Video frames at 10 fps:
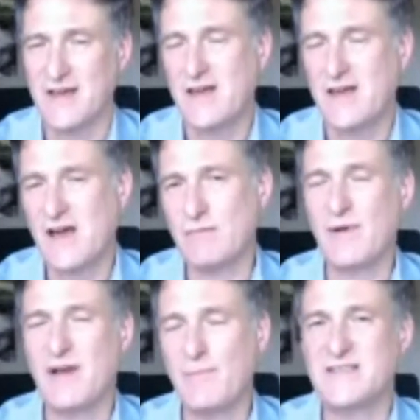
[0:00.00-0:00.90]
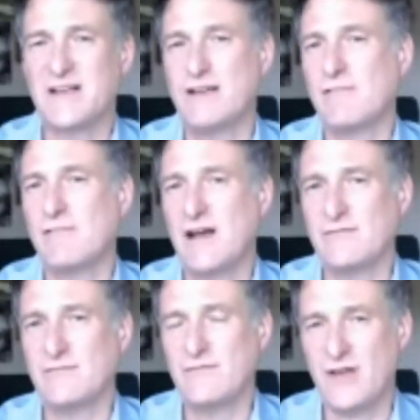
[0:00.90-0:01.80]
link, and we
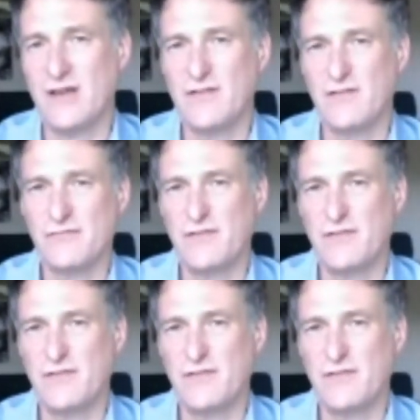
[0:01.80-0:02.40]
basically run